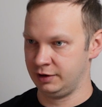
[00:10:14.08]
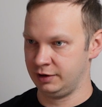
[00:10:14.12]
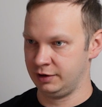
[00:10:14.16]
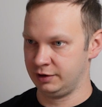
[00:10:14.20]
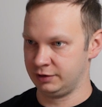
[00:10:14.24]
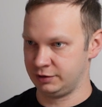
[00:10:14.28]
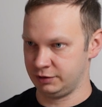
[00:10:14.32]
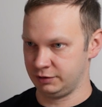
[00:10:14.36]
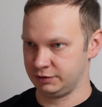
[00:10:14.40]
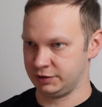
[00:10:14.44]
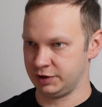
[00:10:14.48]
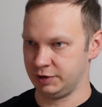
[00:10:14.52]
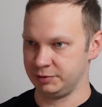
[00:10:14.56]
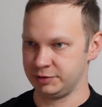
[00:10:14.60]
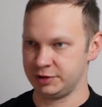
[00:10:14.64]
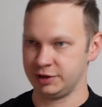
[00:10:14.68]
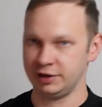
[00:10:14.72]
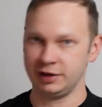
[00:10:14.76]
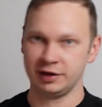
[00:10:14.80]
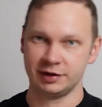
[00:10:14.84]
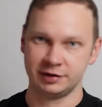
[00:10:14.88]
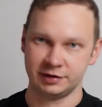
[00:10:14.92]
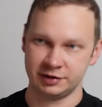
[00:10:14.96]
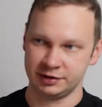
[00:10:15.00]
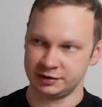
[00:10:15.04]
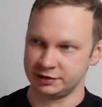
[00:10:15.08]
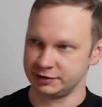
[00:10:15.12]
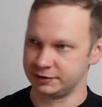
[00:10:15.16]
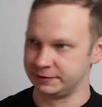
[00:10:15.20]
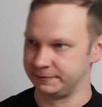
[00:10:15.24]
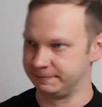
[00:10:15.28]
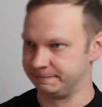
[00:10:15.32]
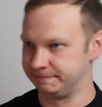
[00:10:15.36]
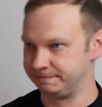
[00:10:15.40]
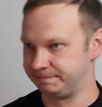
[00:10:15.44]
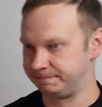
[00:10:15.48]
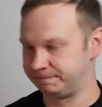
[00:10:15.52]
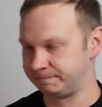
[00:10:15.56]
So something like this.
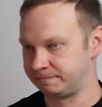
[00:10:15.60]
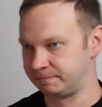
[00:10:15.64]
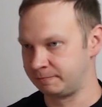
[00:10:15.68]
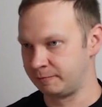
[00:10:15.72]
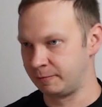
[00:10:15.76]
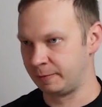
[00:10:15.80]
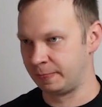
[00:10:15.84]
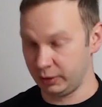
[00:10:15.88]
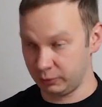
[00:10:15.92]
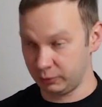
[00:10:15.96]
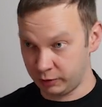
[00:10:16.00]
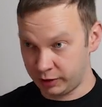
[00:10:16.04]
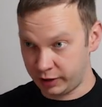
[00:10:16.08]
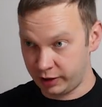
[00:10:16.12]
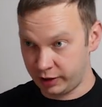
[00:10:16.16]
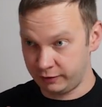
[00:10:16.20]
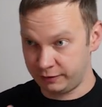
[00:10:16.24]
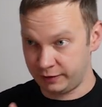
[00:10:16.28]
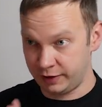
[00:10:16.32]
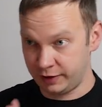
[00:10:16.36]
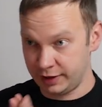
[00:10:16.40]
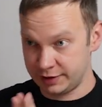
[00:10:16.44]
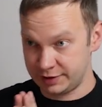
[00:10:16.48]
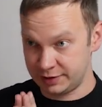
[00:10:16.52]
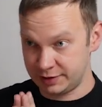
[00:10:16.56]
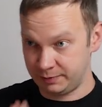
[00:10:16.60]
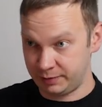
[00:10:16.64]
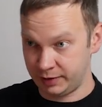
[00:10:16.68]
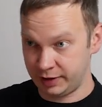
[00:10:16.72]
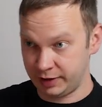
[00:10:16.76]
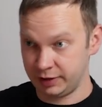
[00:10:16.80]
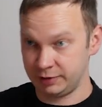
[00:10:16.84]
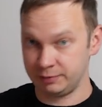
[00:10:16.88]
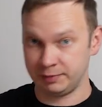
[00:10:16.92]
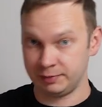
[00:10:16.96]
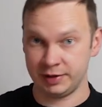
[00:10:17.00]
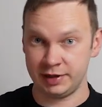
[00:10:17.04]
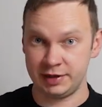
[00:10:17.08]
And we have a
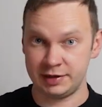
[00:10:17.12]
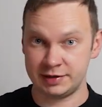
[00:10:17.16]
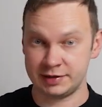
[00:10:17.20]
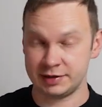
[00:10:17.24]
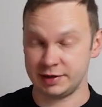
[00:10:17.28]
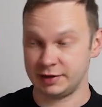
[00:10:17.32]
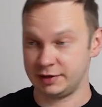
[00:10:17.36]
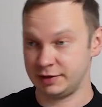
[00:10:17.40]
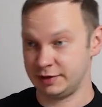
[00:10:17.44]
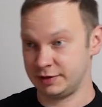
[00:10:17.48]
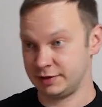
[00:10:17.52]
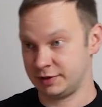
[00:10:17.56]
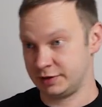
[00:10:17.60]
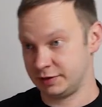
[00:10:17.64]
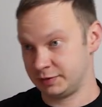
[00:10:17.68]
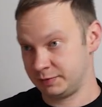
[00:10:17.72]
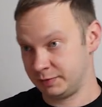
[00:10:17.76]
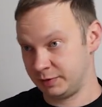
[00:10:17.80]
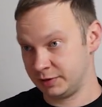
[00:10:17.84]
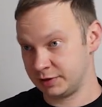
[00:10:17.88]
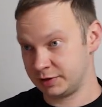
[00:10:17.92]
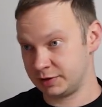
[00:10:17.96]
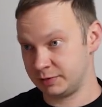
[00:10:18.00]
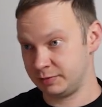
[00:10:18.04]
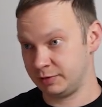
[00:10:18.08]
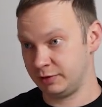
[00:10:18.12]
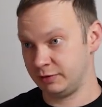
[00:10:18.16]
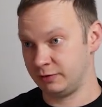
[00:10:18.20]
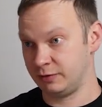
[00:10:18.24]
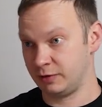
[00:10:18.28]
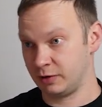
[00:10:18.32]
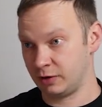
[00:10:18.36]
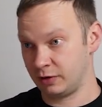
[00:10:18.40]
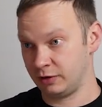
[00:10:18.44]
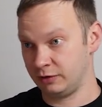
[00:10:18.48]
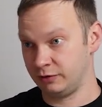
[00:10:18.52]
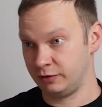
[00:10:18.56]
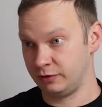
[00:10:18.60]
separate place that is responsible
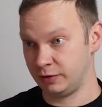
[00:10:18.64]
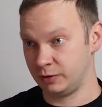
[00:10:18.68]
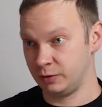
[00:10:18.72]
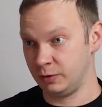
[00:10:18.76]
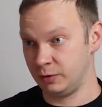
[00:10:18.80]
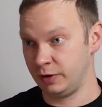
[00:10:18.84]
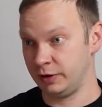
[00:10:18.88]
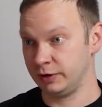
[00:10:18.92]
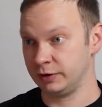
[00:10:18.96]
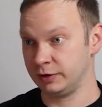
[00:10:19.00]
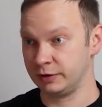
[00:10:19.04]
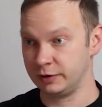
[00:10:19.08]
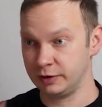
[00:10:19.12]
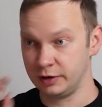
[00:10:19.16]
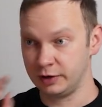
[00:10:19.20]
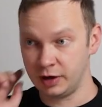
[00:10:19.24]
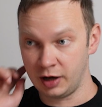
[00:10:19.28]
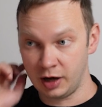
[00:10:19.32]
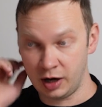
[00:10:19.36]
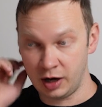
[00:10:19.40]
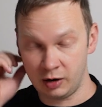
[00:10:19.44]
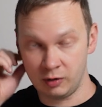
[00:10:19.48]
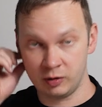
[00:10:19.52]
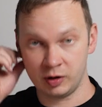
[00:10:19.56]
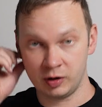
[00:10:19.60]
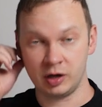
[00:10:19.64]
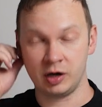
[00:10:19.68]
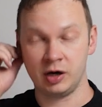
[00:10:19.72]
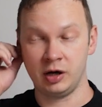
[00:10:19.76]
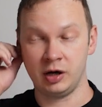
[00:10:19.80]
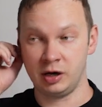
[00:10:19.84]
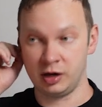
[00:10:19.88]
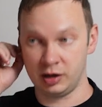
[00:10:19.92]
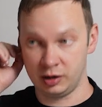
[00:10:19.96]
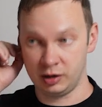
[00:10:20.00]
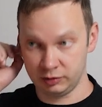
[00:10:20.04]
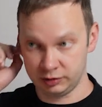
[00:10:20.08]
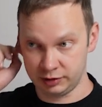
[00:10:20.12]
for configuring our
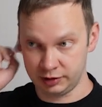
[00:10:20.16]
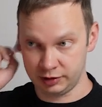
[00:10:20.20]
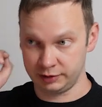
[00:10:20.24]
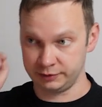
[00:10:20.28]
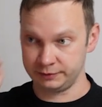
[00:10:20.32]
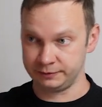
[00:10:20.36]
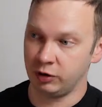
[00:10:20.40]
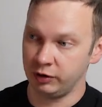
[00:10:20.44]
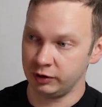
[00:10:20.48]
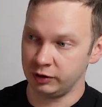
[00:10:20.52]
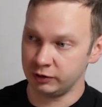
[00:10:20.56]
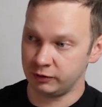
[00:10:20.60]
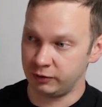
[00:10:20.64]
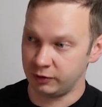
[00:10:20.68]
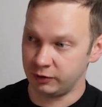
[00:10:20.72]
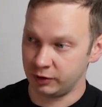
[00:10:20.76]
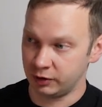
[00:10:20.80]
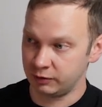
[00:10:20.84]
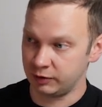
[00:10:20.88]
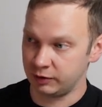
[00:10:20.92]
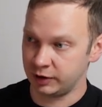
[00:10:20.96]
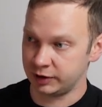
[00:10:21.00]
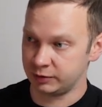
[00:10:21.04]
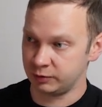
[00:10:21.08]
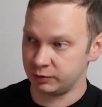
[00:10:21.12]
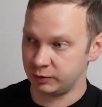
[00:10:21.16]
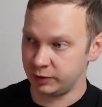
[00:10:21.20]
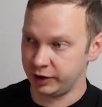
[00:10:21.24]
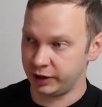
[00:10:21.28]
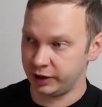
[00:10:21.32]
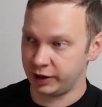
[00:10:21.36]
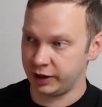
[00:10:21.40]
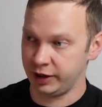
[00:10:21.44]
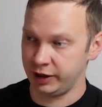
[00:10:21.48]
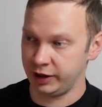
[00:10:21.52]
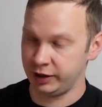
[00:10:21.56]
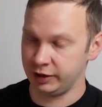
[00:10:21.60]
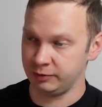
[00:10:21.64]
router. Going forward, we
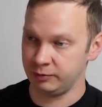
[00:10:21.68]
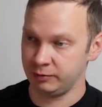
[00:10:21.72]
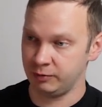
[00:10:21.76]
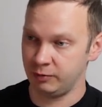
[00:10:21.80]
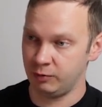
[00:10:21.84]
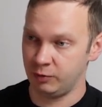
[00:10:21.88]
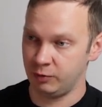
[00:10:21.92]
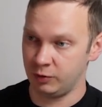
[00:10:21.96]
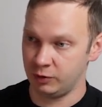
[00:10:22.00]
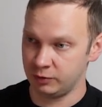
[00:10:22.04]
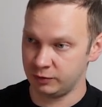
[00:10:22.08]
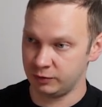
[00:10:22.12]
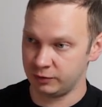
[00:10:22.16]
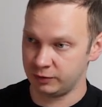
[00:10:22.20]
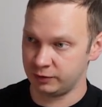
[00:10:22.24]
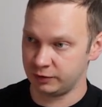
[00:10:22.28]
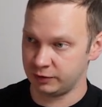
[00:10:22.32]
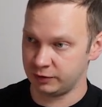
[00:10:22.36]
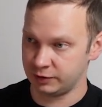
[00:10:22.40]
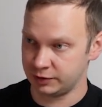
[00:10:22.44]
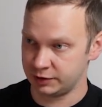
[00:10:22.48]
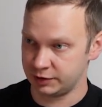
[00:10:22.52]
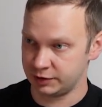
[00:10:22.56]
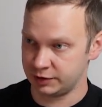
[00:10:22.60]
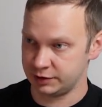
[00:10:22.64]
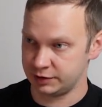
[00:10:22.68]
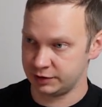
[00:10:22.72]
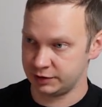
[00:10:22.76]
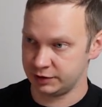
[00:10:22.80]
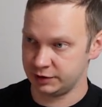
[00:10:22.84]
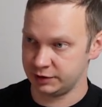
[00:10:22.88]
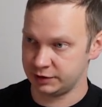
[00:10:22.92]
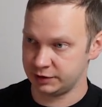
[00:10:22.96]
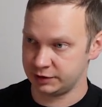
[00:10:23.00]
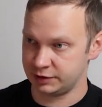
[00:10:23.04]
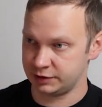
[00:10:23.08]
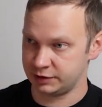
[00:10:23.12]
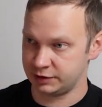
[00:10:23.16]
can move
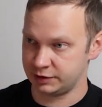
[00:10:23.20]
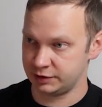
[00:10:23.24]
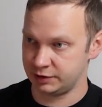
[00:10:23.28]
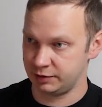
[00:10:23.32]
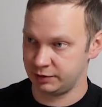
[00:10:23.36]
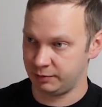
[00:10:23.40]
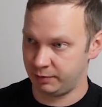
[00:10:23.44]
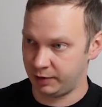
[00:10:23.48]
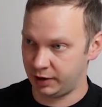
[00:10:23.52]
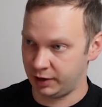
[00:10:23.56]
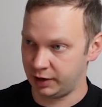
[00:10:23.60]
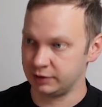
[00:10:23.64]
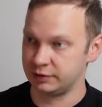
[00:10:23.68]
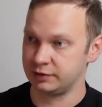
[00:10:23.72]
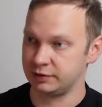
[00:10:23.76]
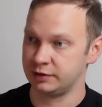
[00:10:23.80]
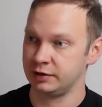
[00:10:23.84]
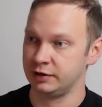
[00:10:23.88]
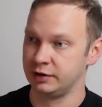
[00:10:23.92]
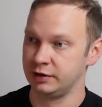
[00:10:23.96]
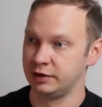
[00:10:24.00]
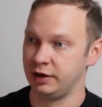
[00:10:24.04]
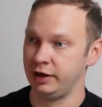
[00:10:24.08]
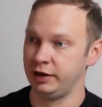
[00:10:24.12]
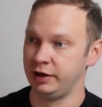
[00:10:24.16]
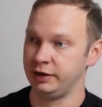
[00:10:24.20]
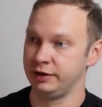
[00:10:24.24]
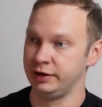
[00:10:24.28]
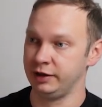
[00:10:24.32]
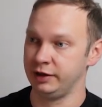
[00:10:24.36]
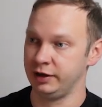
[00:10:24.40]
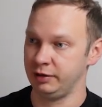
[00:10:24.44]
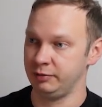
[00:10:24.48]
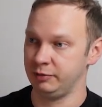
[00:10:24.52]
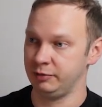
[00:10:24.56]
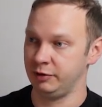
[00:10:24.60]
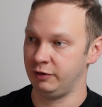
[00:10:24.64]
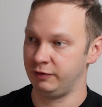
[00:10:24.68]
this path and
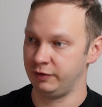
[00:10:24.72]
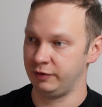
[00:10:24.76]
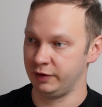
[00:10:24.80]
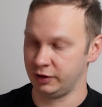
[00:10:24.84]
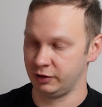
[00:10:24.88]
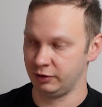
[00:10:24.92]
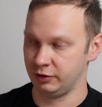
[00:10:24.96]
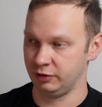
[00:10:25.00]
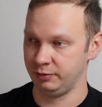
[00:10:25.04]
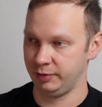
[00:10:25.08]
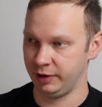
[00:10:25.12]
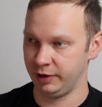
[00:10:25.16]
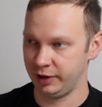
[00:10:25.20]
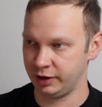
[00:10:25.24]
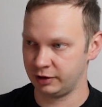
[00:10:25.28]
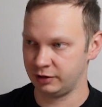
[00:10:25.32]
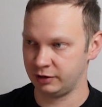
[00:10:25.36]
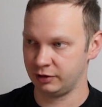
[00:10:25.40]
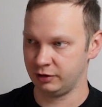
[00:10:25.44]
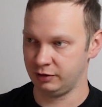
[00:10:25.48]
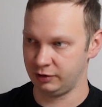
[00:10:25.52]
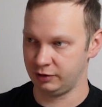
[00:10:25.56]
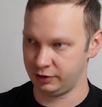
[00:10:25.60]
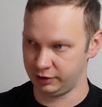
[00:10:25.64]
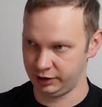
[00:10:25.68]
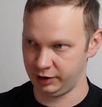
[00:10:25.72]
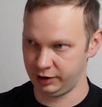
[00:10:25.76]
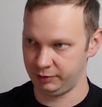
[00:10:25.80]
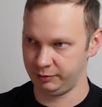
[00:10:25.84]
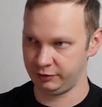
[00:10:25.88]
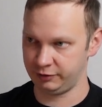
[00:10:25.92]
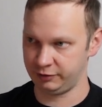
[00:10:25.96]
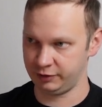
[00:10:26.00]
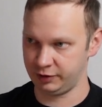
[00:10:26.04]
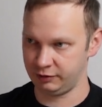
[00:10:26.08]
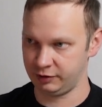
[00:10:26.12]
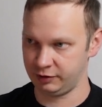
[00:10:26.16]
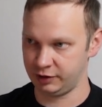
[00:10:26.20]
name of a callback or name
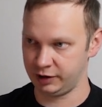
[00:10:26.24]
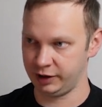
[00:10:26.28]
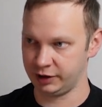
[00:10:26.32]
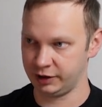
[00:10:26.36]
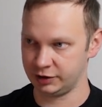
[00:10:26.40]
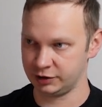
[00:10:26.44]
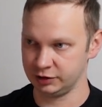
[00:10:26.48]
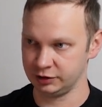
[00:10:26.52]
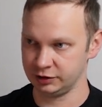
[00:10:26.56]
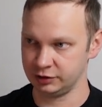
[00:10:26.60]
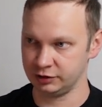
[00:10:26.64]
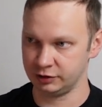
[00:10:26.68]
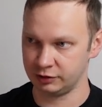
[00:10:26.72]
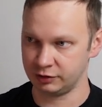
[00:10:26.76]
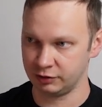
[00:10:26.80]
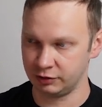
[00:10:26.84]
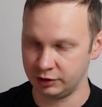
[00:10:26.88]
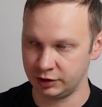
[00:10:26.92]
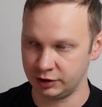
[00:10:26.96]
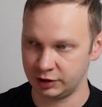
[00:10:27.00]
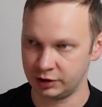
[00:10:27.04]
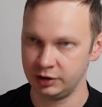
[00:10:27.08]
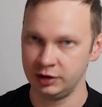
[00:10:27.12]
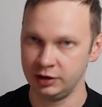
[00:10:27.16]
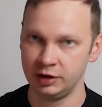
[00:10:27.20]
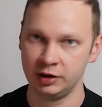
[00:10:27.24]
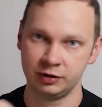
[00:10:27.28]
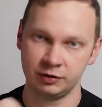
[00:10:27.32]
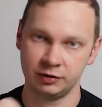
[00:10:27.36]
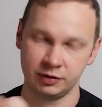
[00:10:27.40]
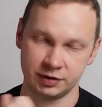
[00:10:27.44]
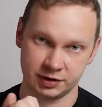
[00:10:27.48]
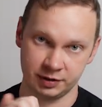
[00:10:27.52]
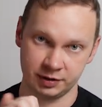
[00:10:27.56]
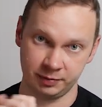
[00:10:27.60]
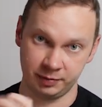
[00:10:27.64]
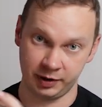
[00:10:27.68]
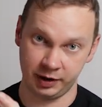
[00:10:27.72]
of our action controller to
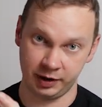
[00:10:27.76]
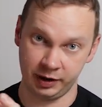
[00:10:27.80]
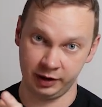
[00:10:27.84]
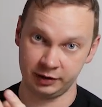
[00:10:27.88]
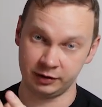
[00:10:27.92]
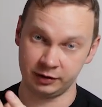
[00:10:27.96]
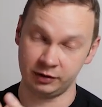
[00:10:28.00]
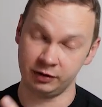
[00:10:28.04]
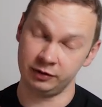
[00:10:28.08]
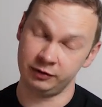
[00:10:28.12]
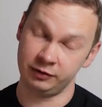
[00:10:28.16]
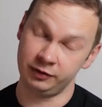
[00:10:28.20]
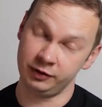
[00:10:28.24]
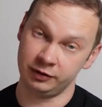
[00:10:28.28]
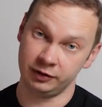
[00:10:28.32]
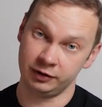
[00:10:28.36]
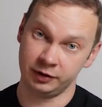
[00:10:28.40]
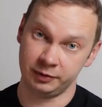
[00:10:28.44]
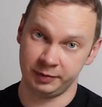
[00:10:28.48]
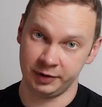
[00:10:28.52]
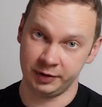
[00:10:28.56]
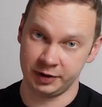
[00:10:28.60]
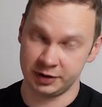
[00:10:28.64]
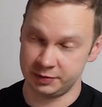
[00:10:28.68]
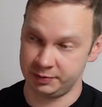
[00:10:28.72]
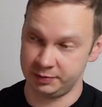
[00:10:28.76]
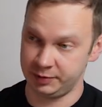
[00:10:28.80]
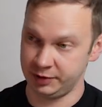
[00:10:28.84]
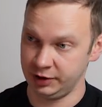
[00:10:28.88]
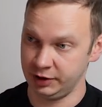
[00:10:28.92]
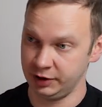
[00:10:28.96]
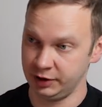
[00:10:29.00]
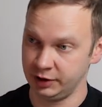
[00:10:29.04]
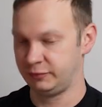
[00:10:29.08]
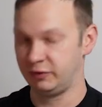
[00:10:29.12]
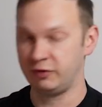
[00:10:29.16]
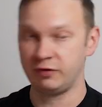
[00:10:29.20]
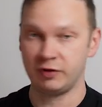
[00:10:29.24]
a separate
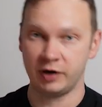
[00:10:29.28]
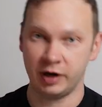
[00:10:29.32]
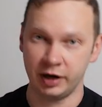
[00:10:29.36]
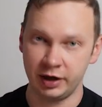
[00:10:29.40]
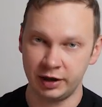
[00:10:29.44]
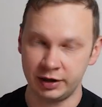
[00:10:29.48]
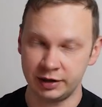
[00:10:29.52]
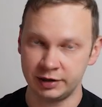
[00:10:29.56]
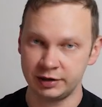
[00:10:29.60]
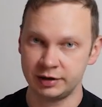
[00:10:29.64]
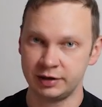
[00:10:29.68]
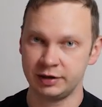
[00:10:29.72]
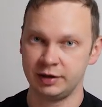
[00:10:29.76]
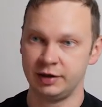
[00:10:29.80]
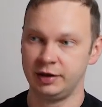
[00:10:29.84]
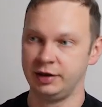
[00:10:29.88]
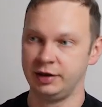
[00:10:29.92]
config.php file